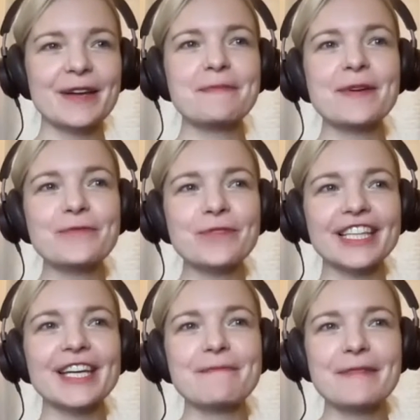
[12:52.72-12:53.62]
been
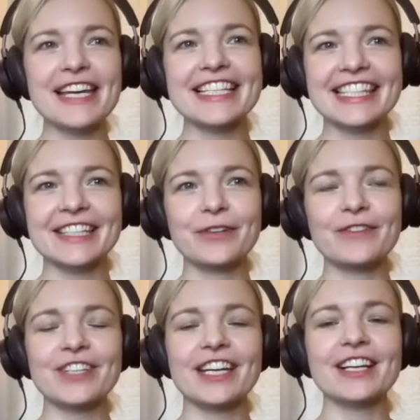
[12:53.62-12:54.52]
really amazing.
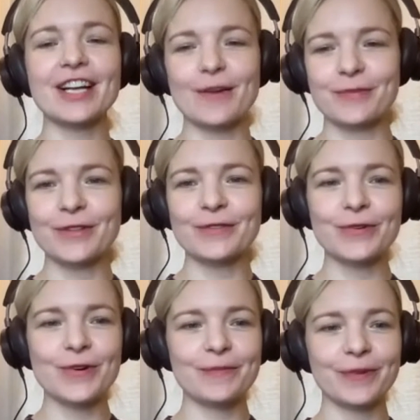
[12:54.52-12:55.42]
We've done a couple of
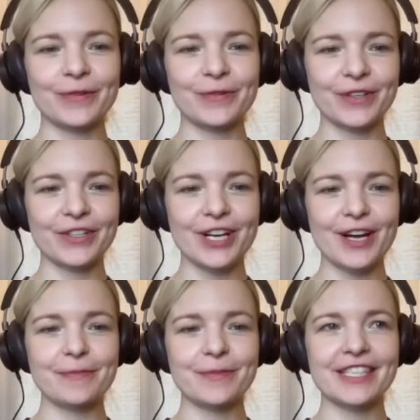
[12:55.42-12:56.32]
corporate
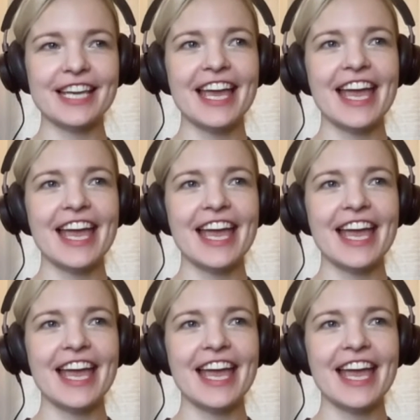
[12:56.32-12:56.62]
workshops